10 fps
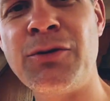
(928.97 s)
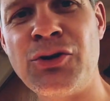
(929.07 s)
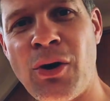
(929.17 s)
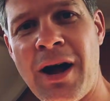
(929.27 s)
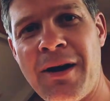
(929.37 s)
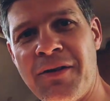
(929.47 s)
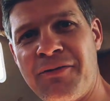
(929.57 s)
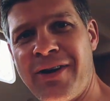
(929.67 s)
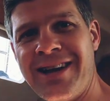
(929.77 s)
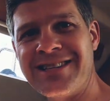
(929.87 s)
we took out of the
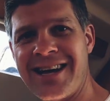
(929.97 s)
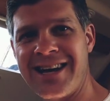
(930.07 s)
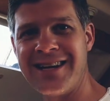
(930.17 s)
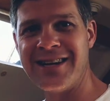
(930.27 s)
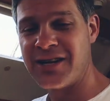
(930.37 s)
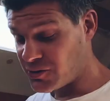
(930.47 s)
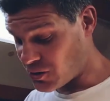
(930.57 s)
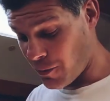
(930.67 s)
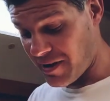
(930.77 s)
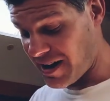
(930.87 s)
freezer.
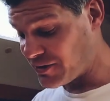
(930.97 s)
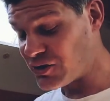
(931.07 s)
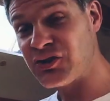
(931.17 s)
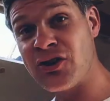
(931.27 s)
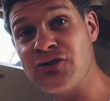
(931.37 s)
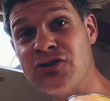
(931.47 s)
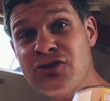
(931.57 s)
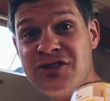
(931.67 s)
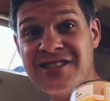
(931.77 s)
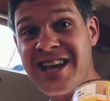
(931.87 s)
So we're having sausage
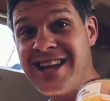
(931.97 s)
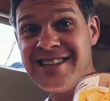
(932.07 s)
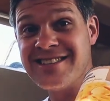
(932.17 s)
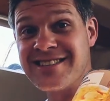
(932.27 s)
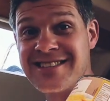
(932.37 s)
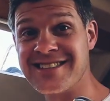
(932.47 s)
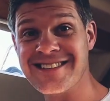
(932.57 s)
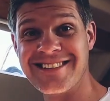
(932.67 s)
in tins.